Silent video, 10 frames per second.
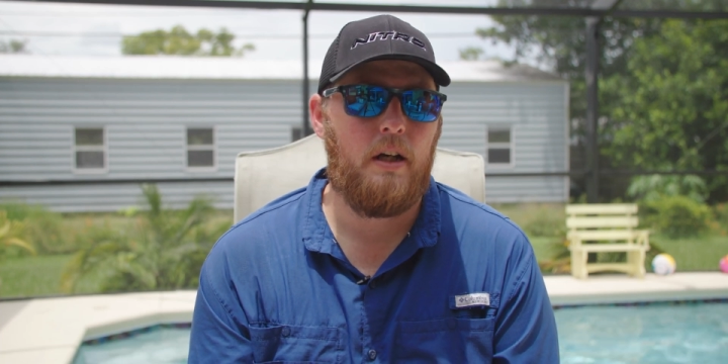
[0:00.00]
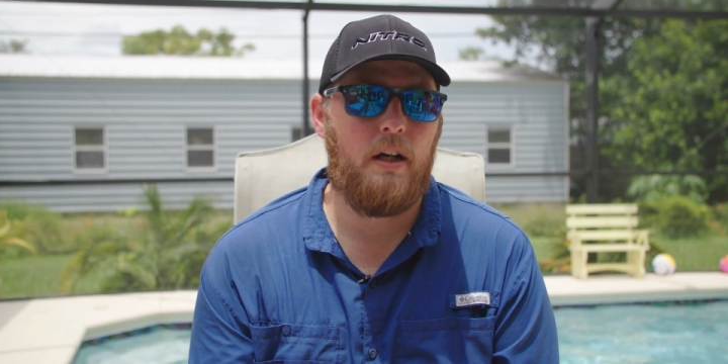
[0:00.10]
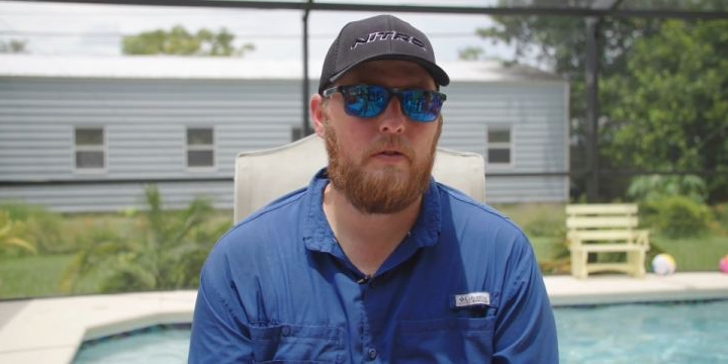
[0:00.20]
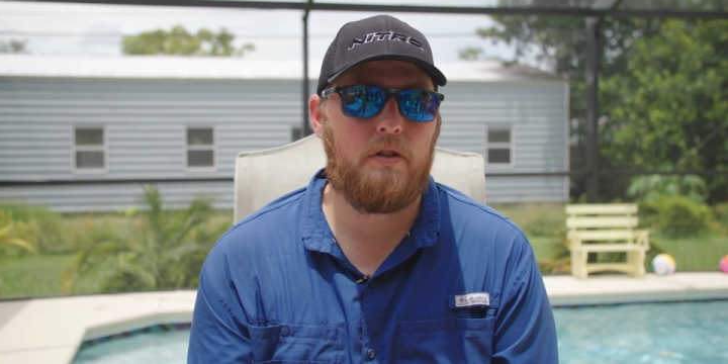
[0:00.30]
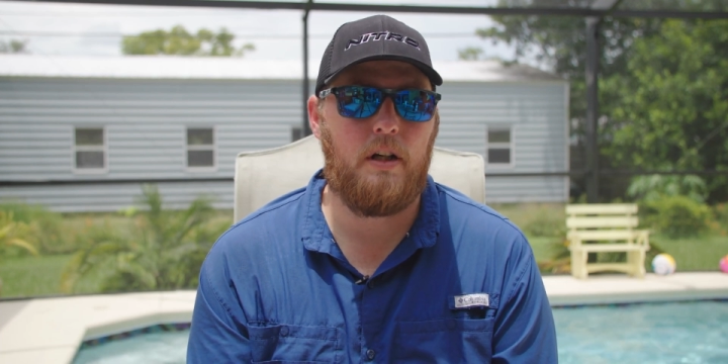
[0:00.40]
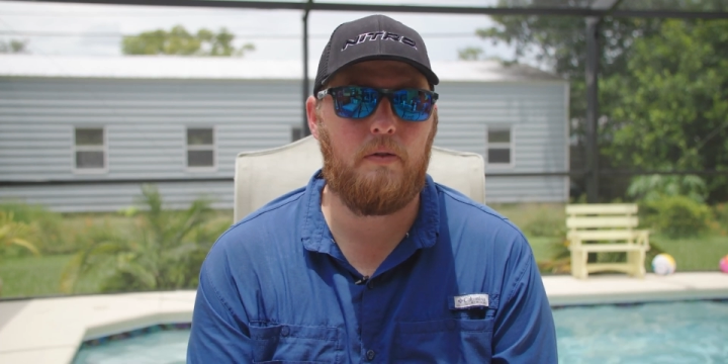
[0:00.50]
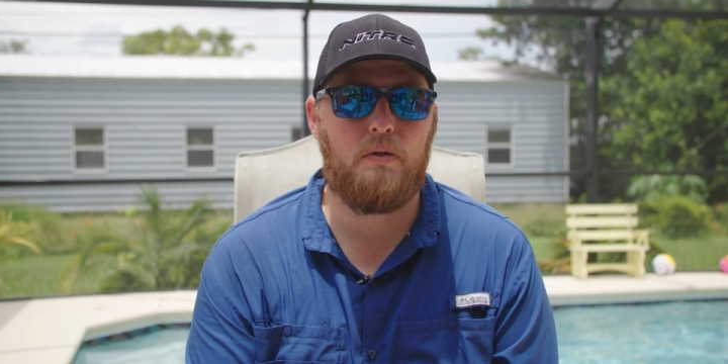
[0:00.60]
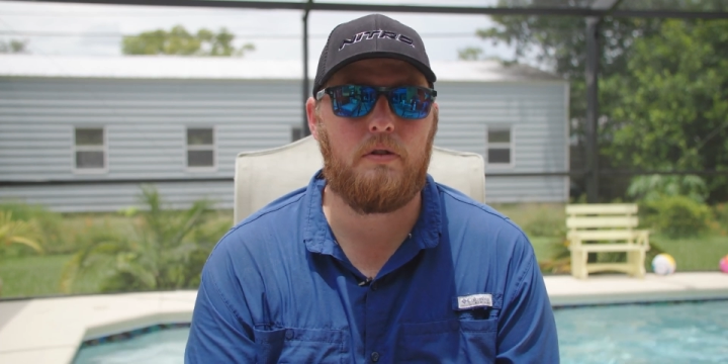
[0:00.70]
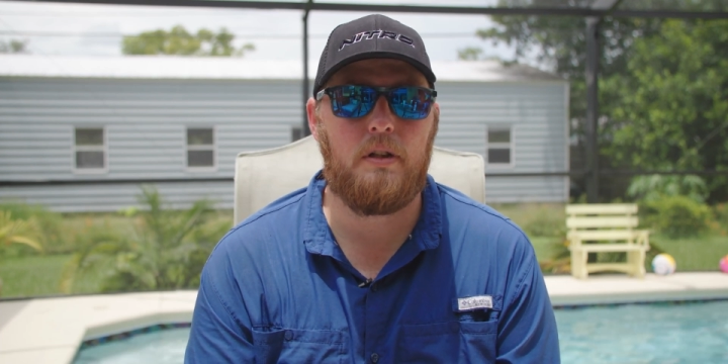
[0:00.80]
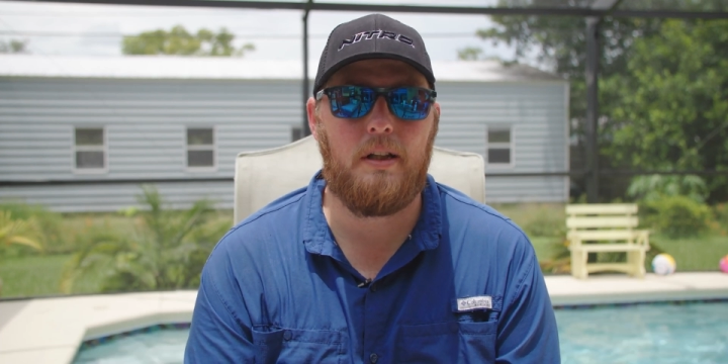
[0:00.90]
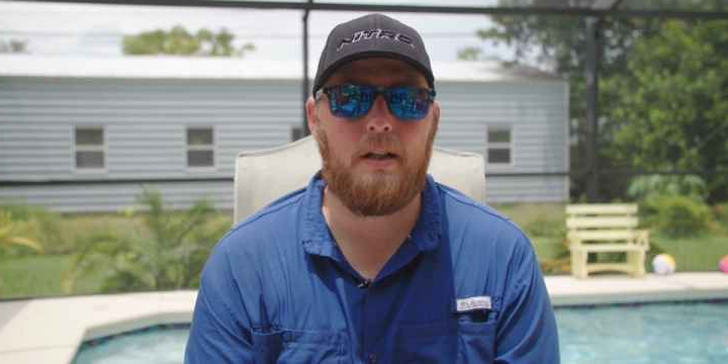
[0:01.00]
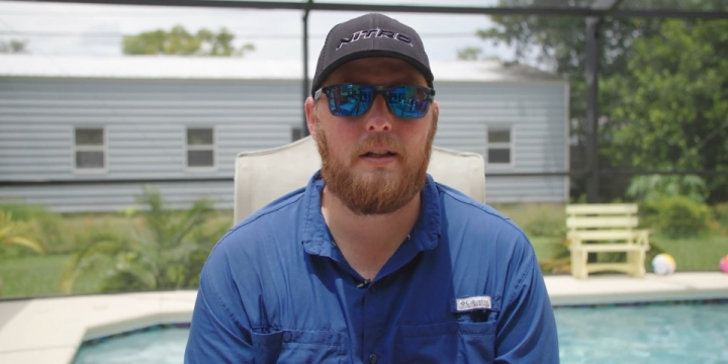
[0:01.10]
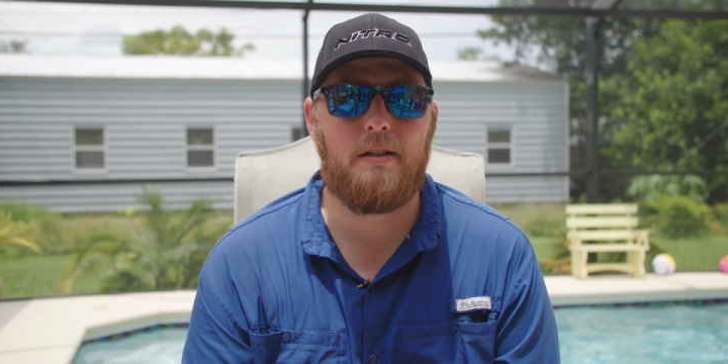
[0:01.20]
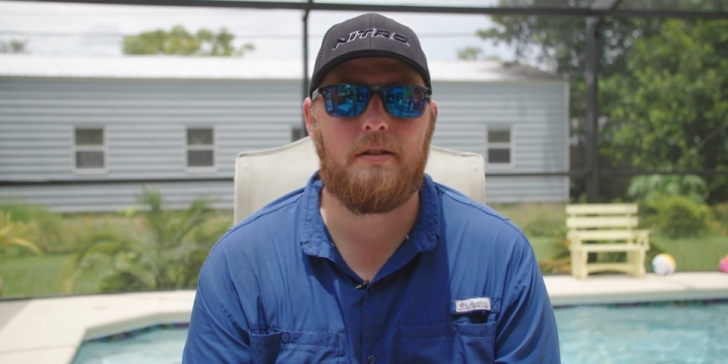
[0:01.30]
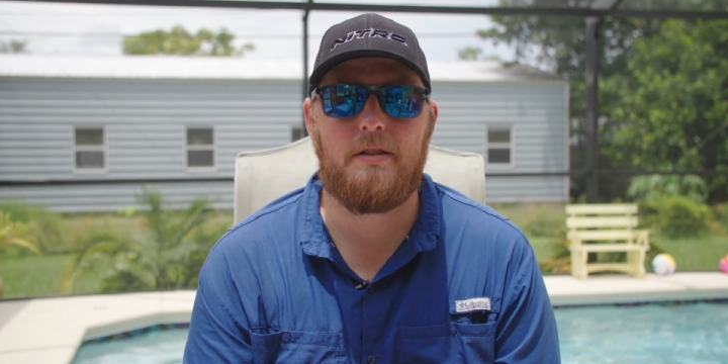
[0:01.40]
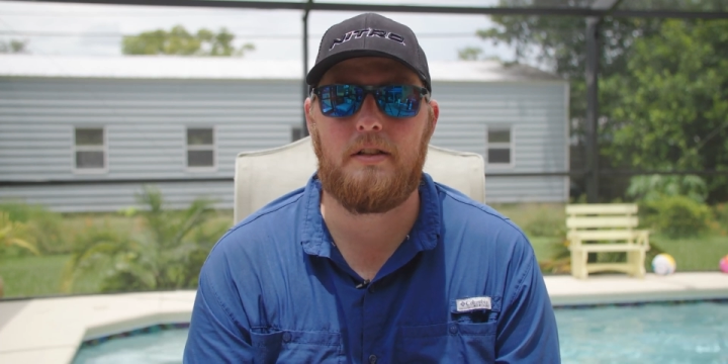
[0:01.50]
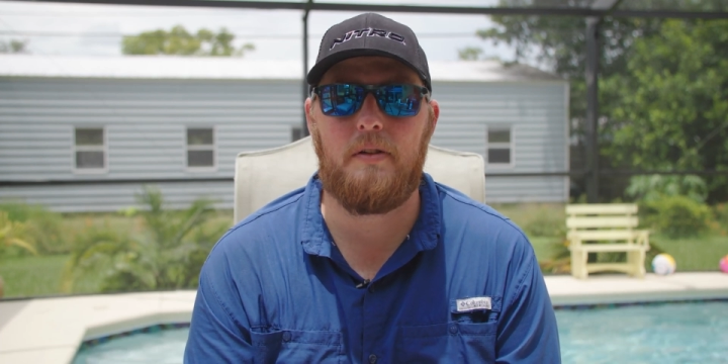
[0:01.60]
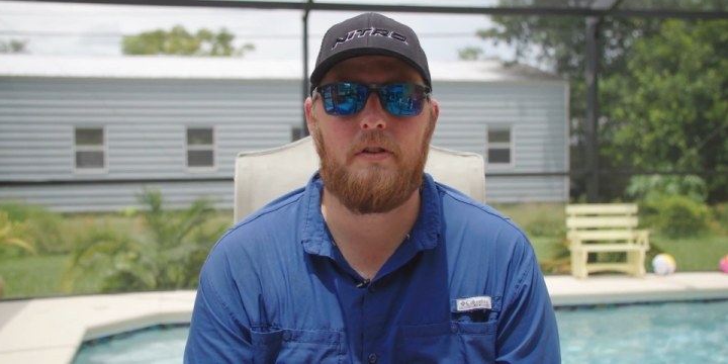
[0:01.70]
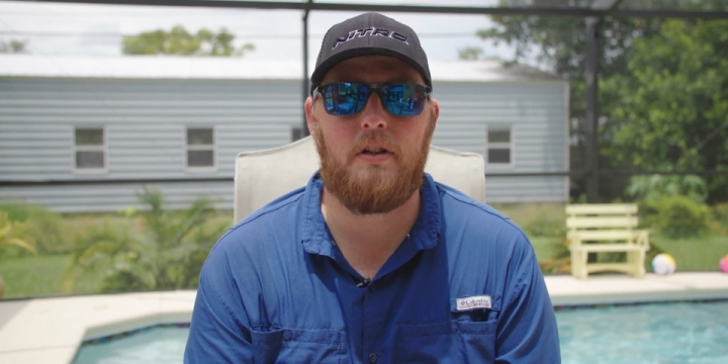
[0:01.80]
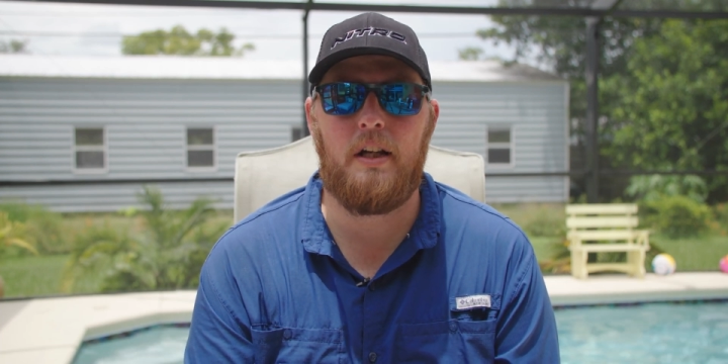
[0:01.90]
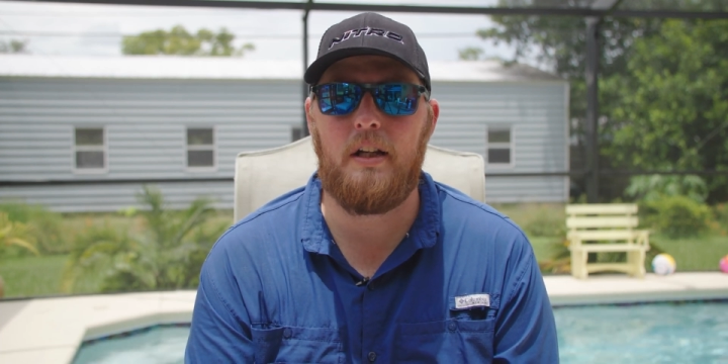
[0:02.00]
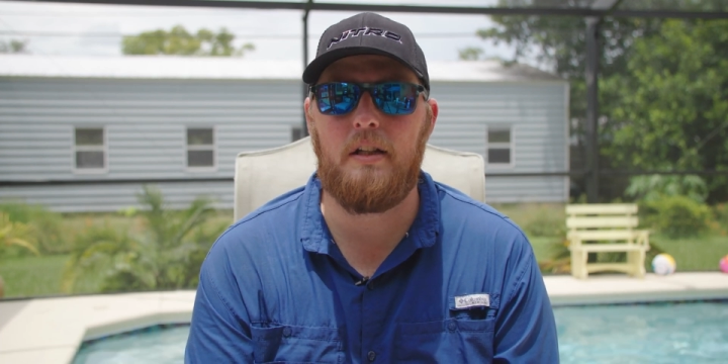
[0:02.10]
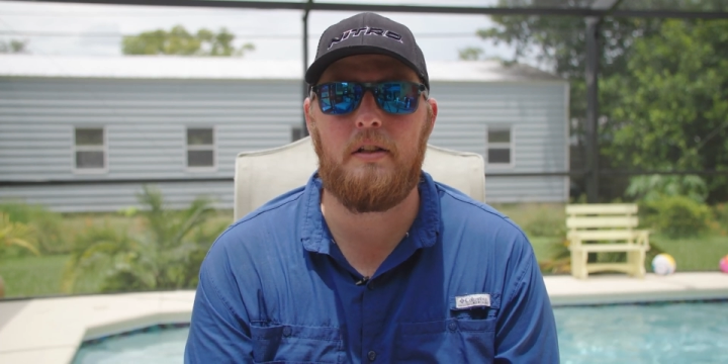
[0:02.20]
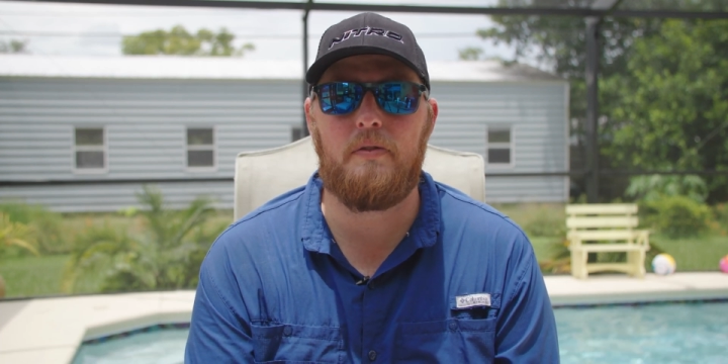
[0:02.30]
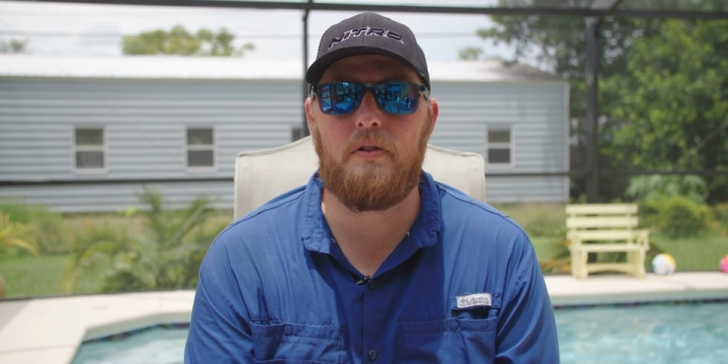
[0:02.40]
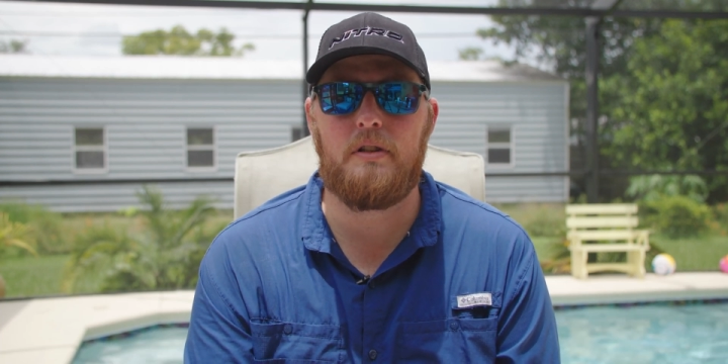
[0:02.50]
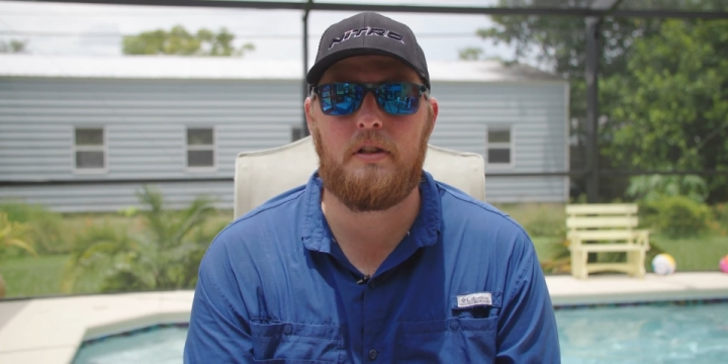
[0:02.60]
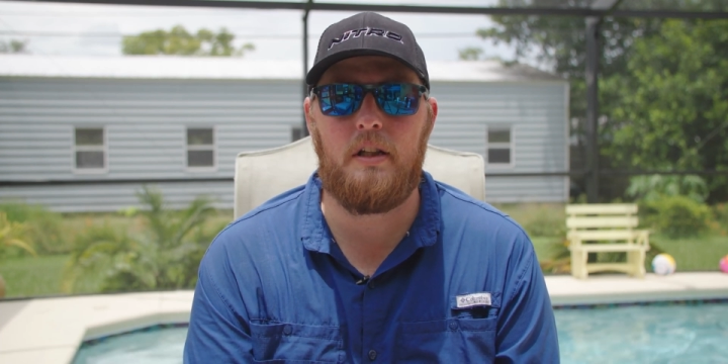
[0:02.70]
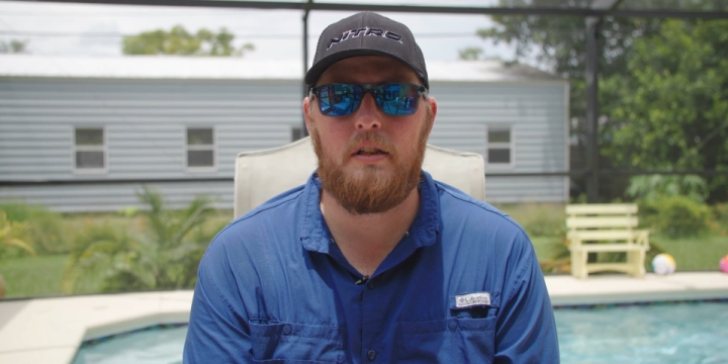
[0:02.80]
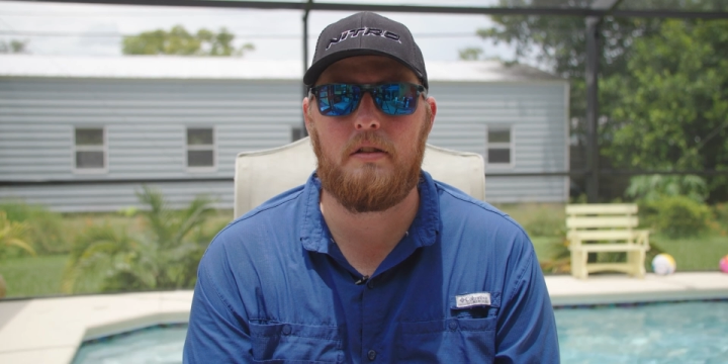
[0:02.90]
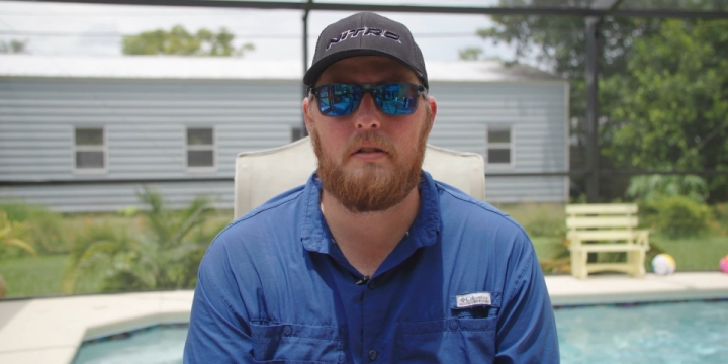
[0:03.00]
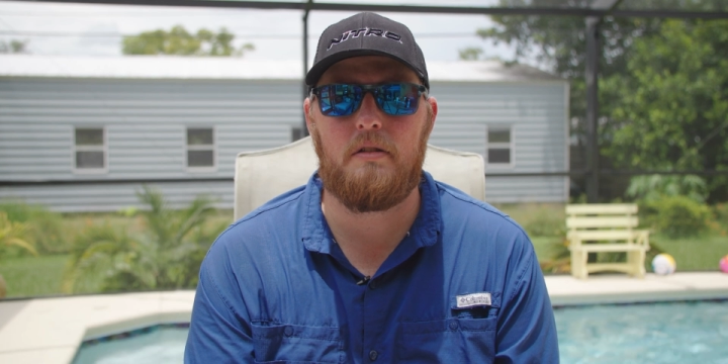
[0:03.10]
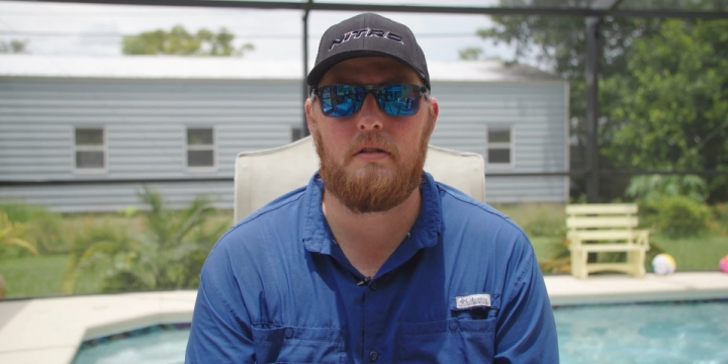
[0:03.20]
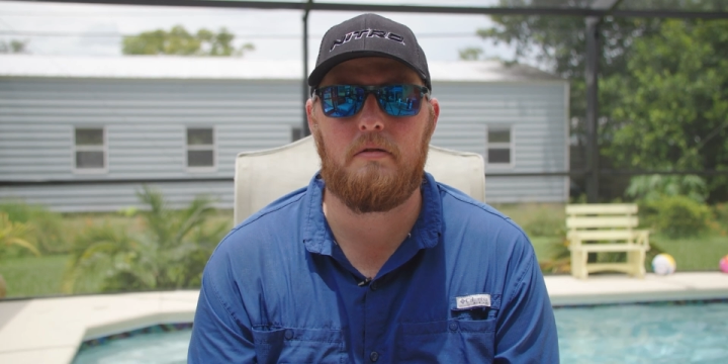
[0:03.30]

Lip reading: I've traveled to like 7 or 8 different states